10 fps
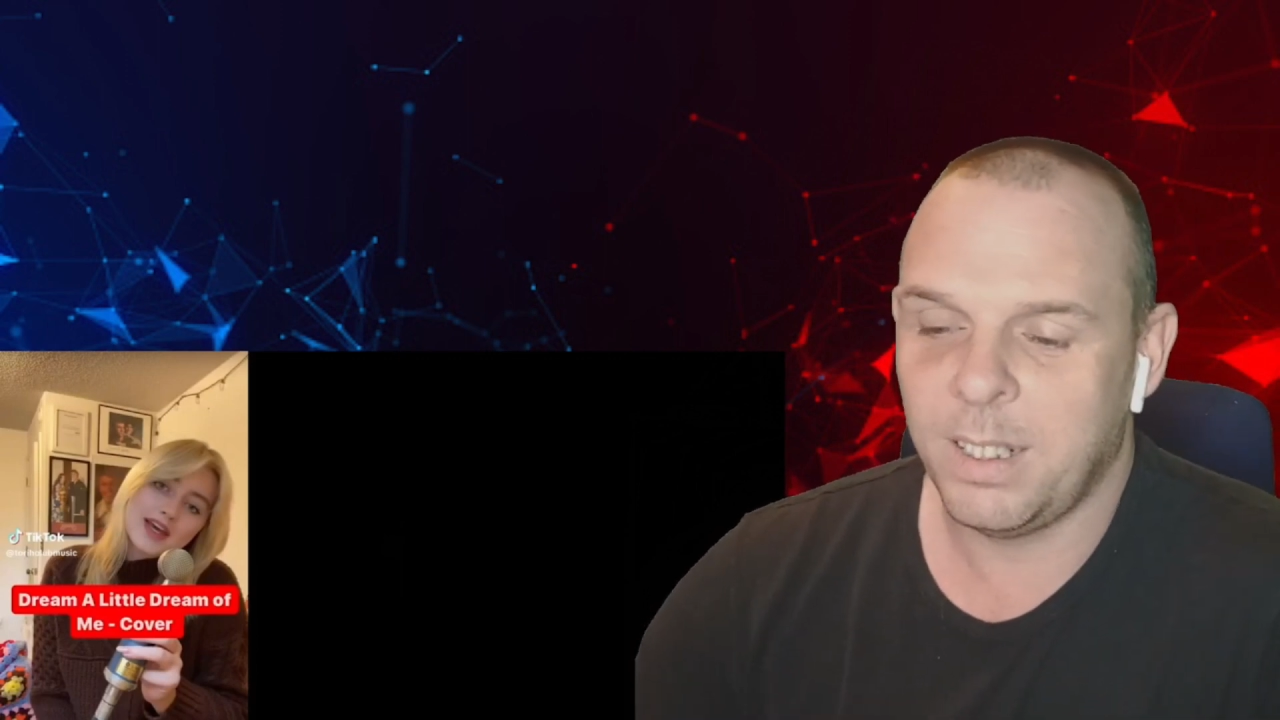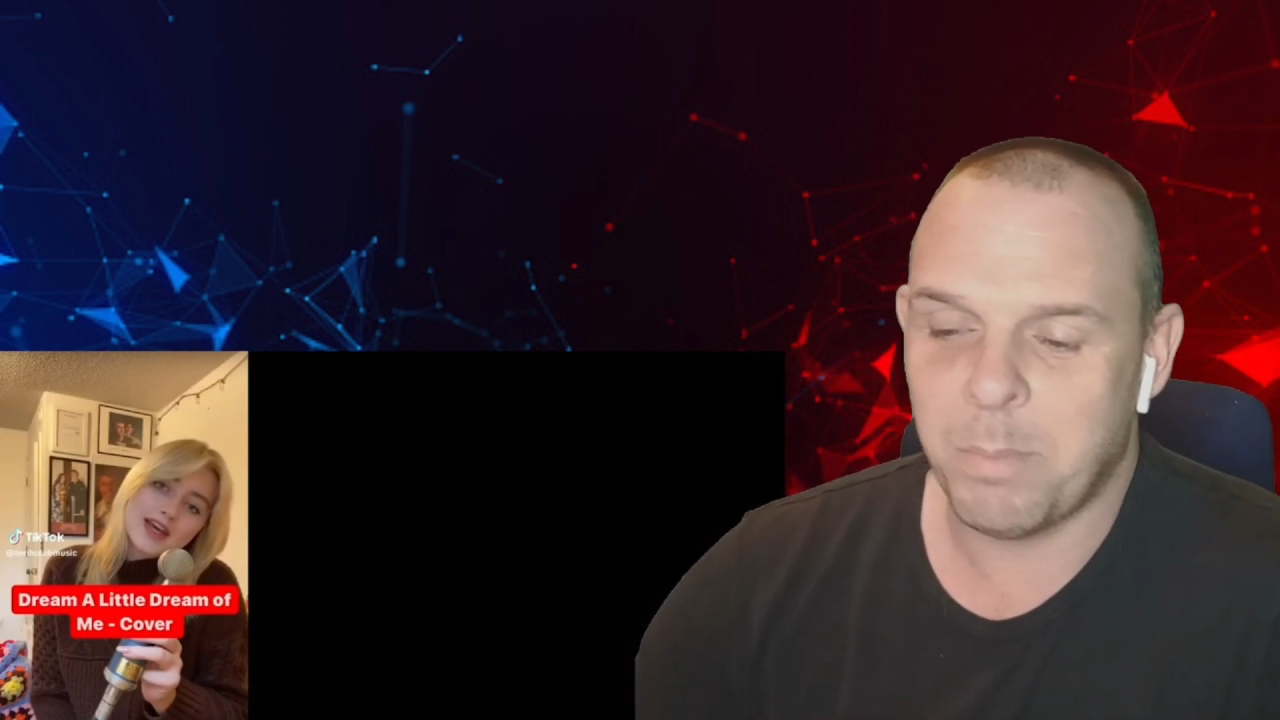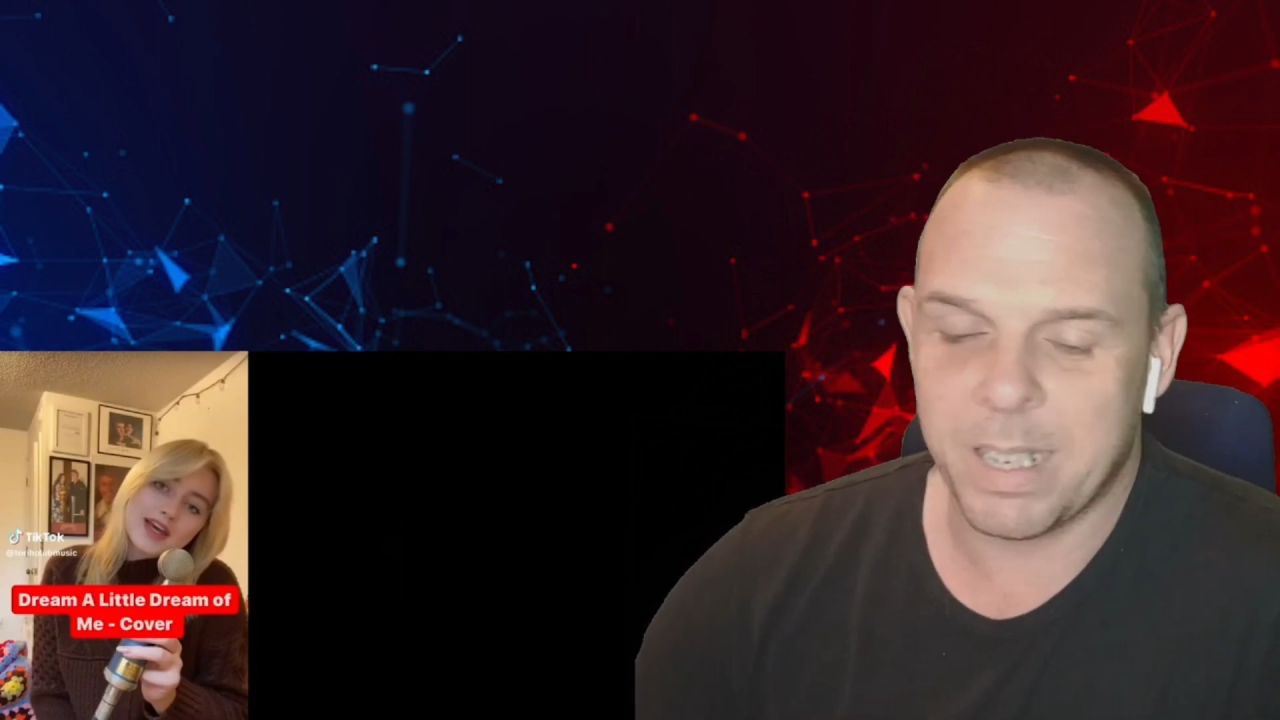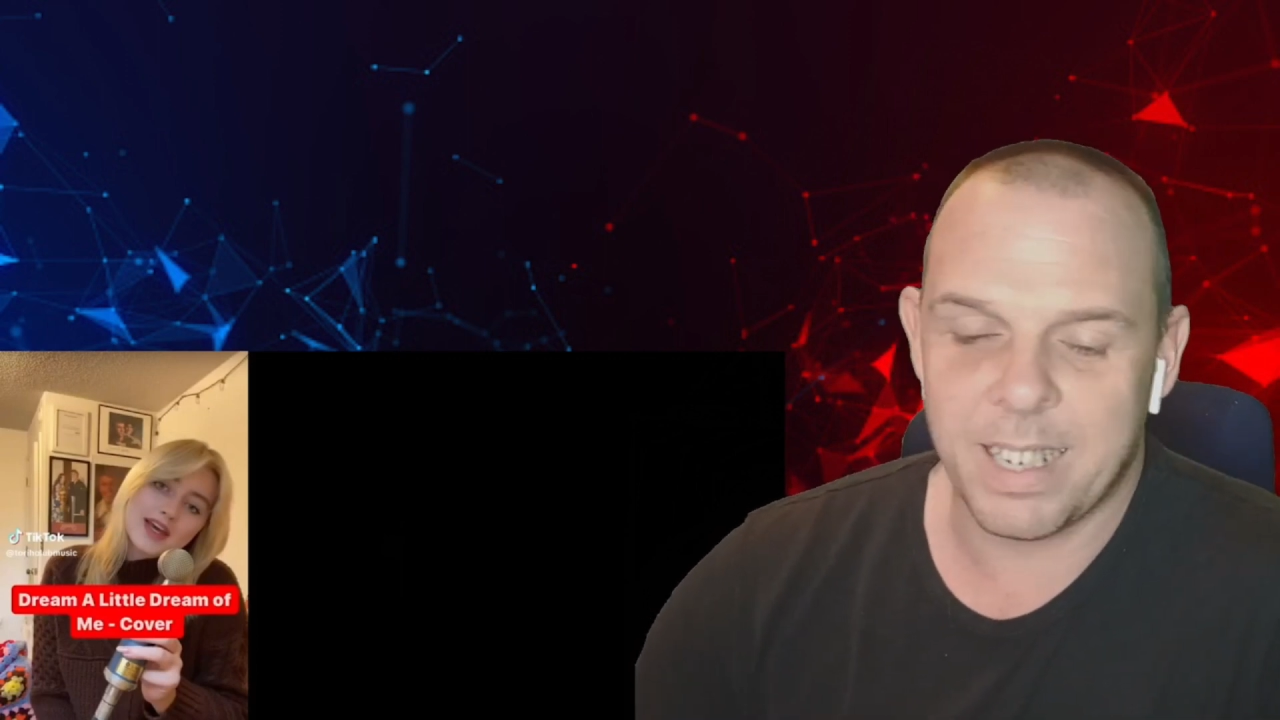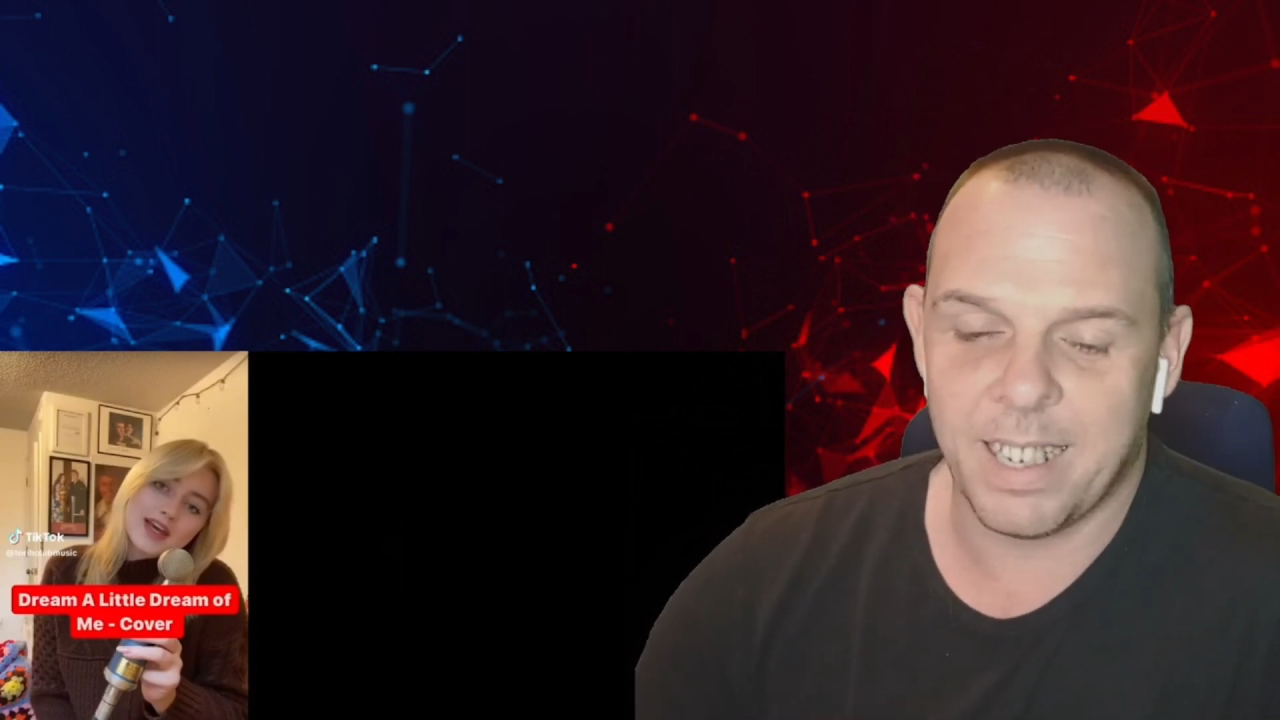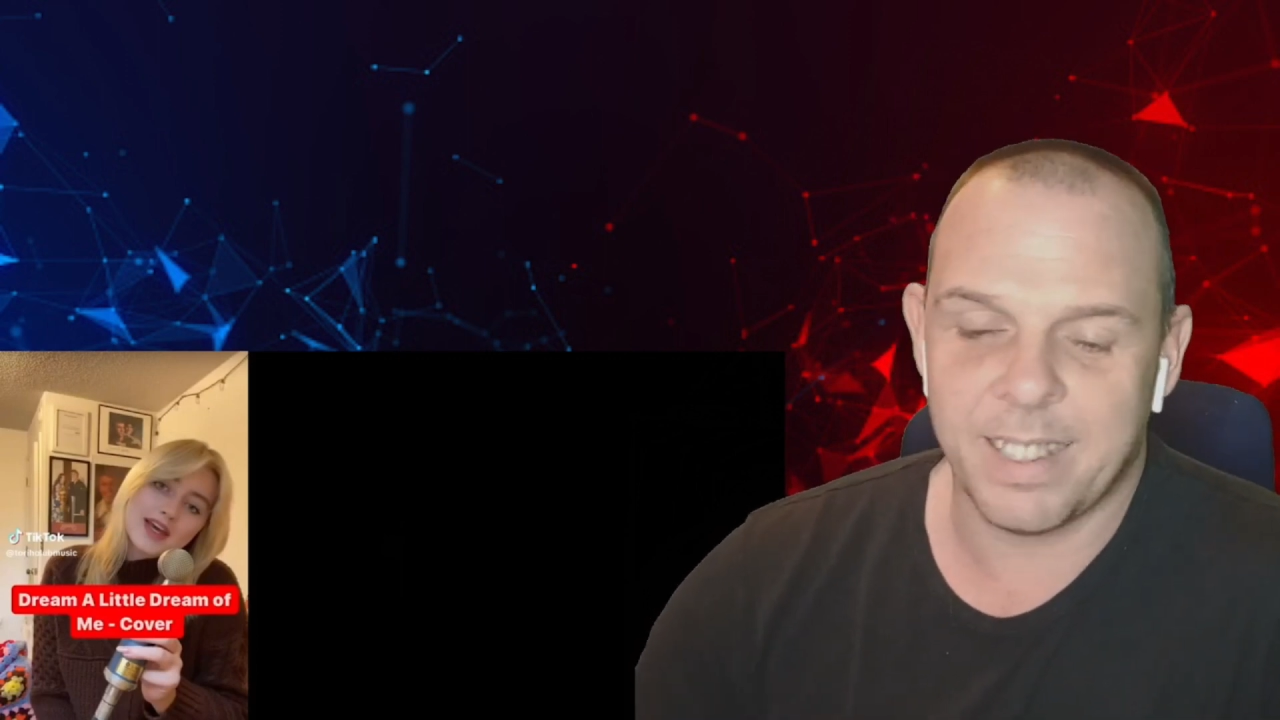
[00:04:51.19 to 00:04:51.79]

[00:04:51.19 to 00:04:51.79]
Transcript: But yeah,